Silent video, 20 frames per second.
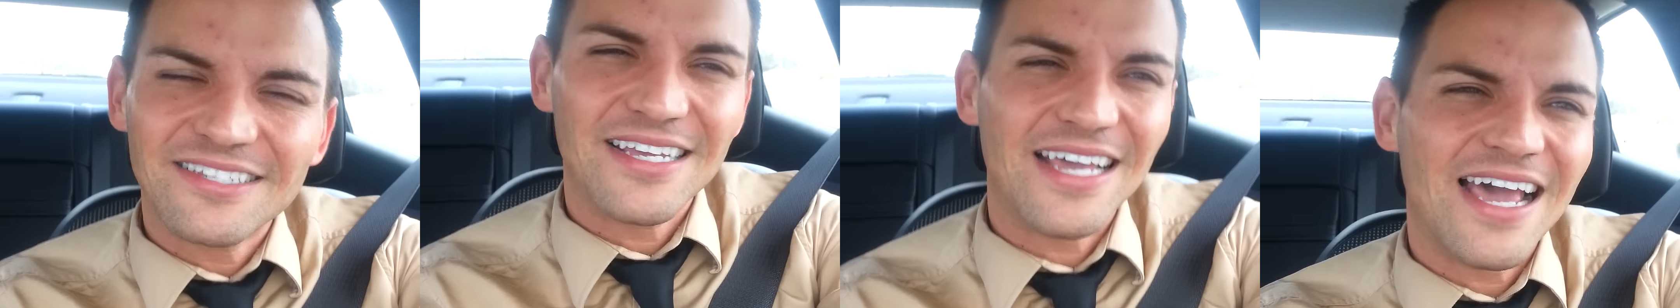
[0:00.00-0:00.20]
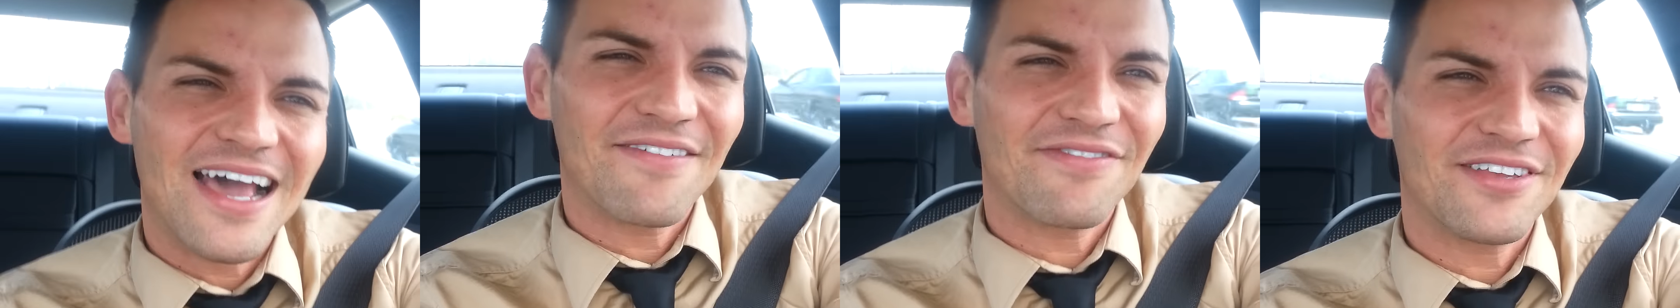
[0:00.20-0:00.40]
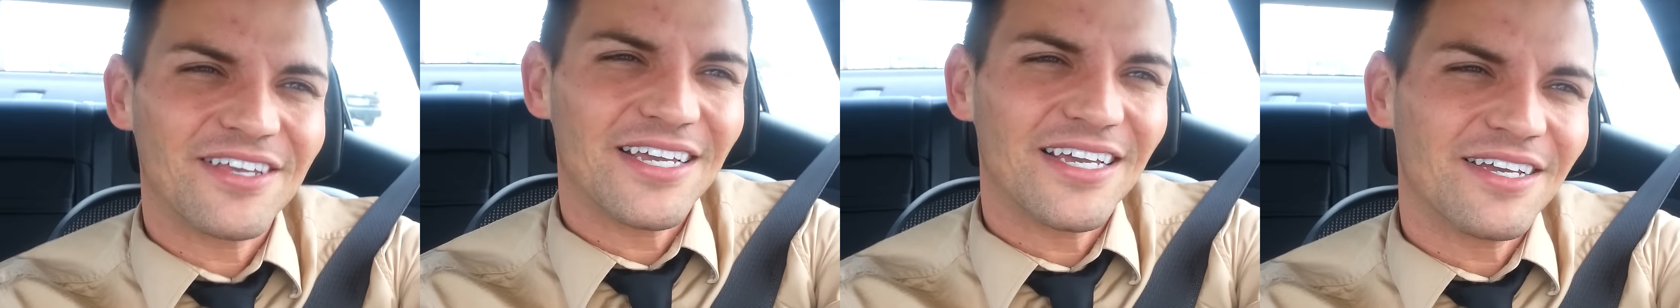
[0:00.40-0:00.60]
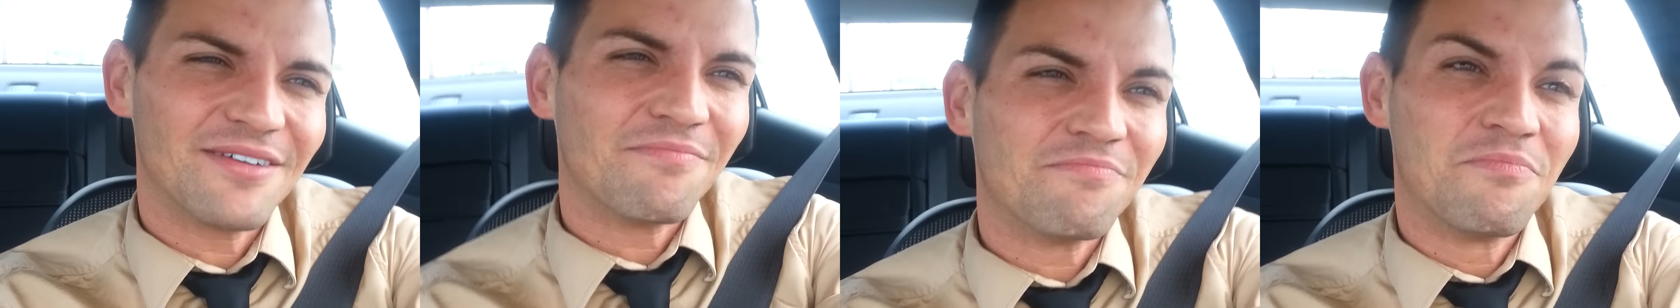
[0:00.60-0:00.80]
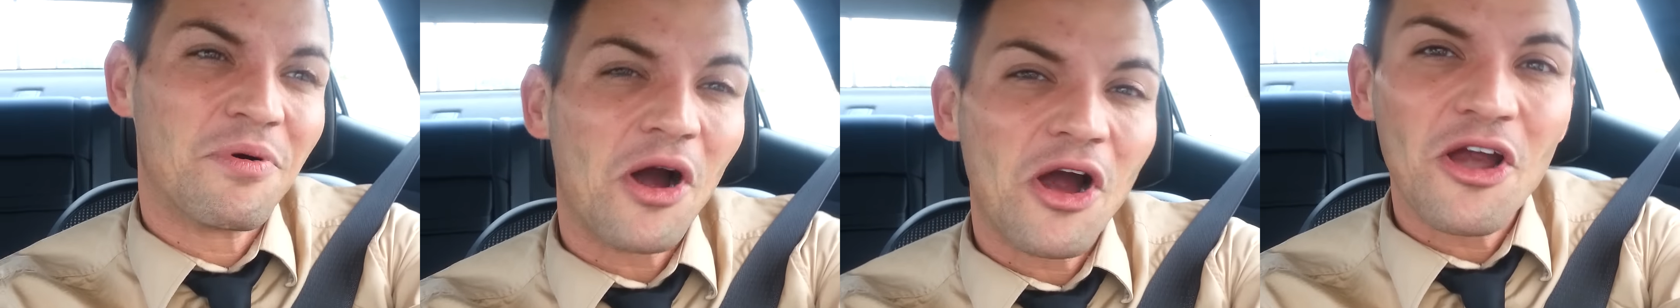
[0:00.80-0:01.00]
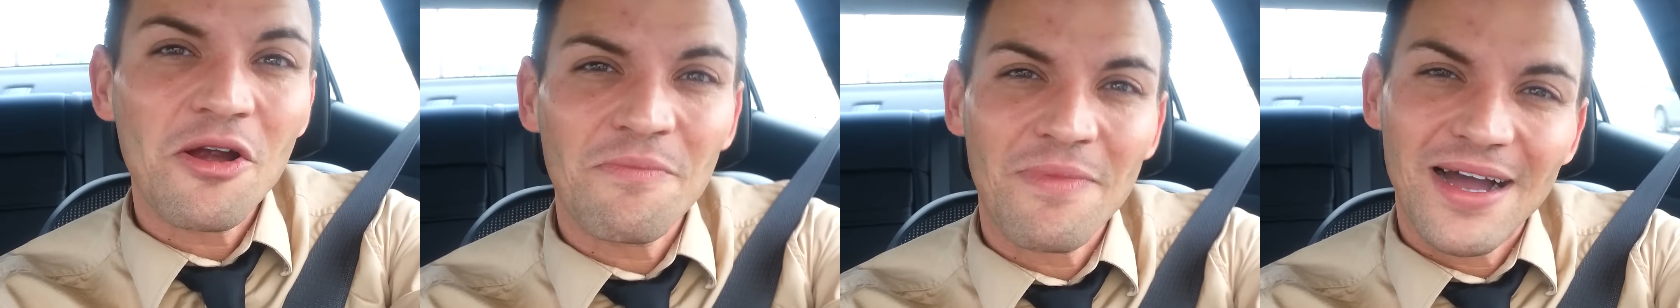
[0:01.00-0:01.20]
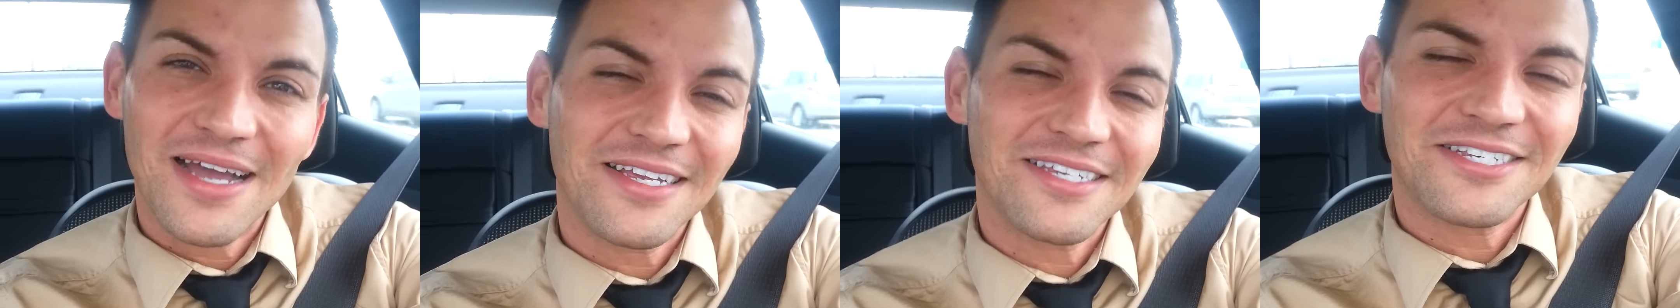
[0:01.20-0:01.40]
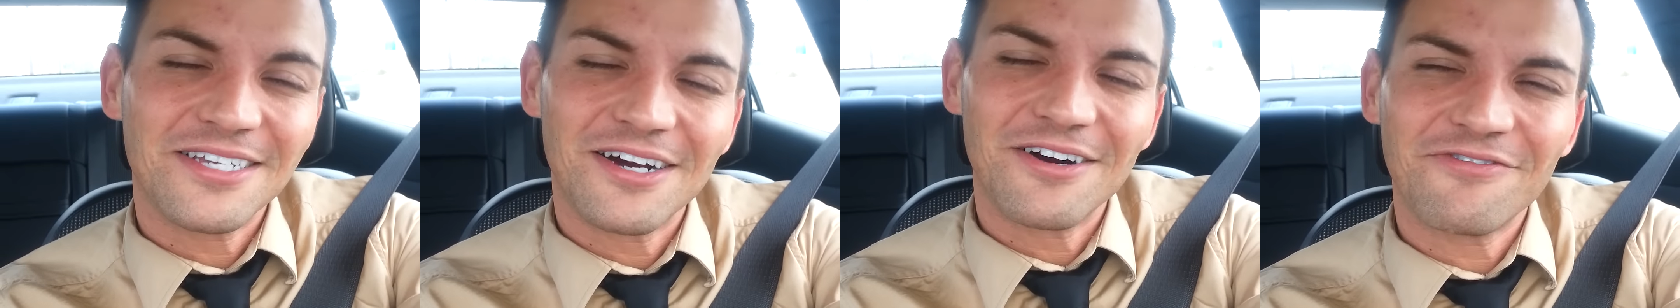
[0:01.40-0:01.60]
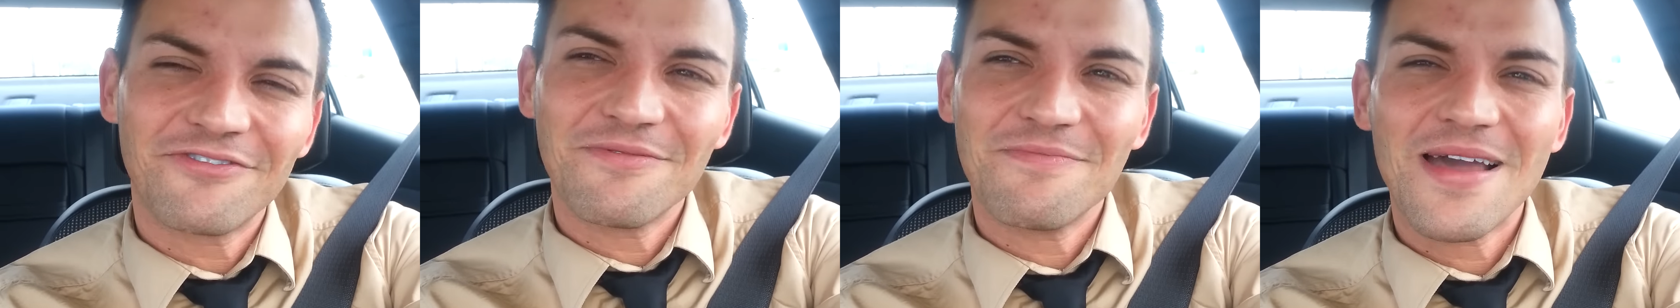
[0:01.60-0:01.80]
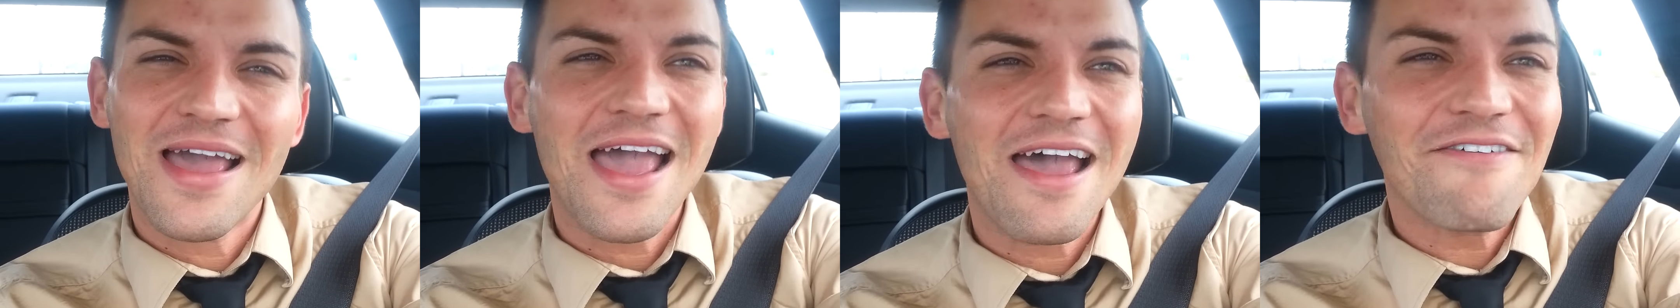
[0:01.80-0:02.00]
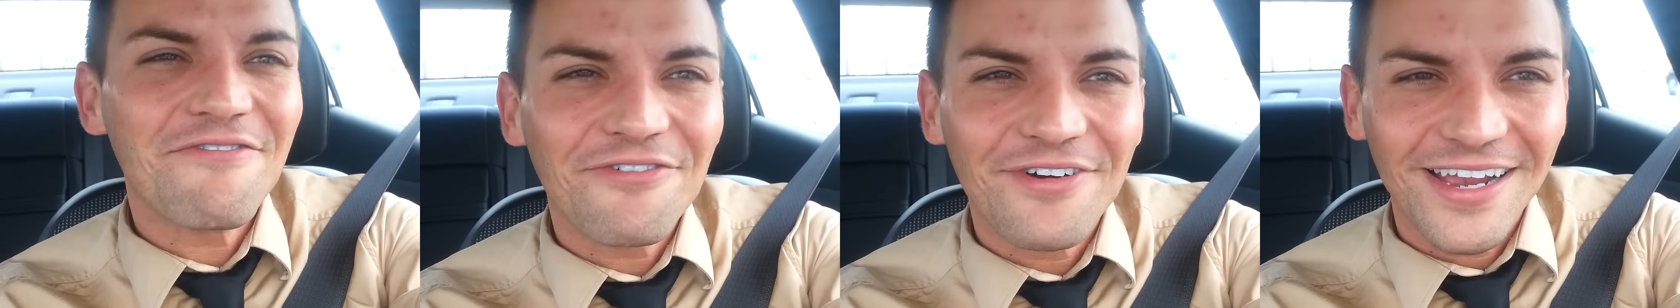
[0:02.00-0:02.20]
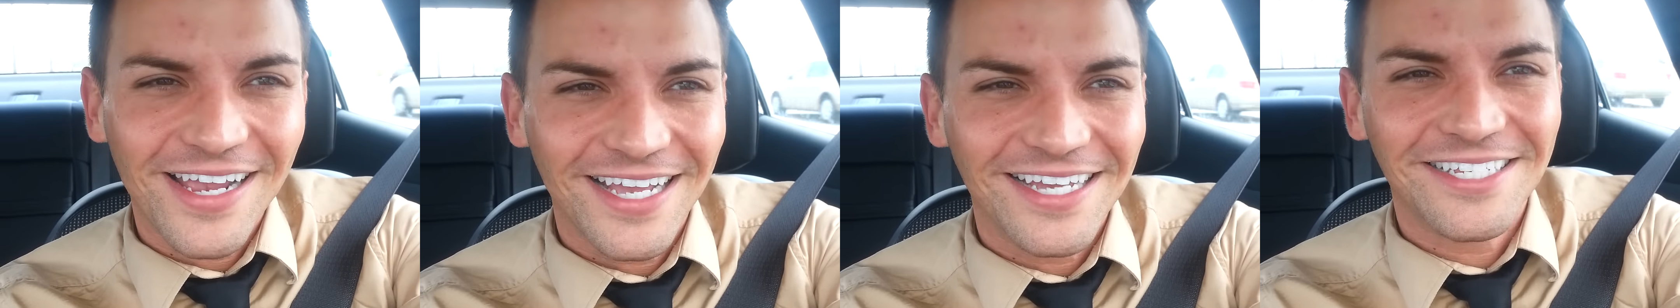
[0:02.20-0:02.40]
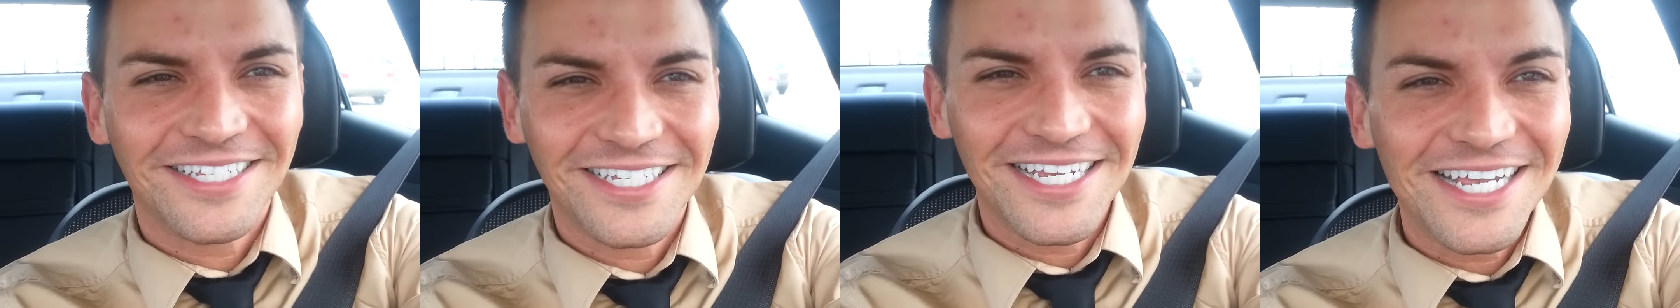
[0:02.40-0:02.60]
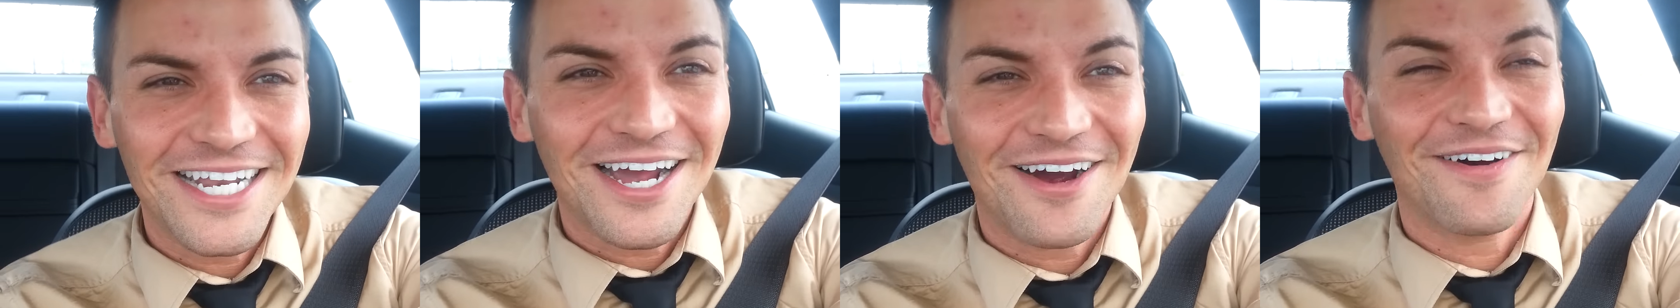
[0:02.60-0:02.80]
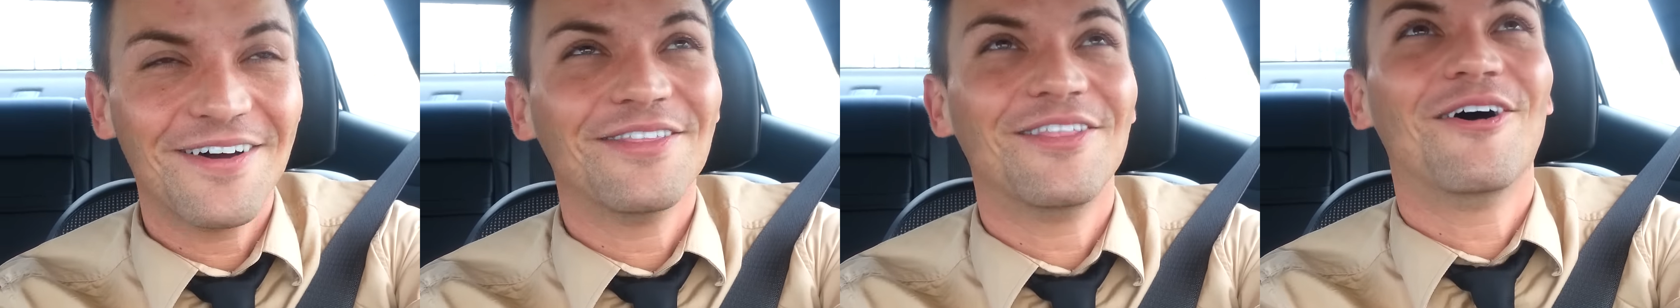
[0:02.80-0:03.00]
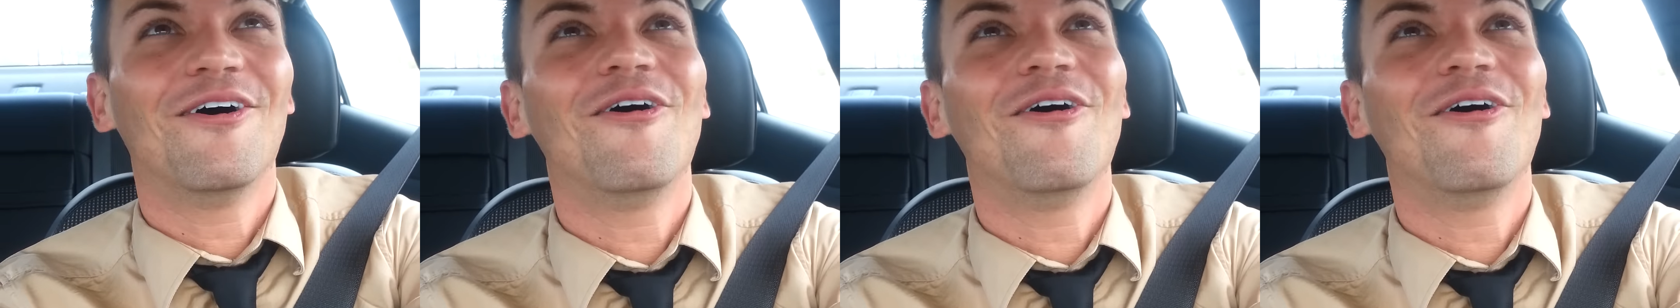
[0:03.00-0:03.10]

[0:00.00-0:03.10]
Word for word: to have to bar myself from every casino in the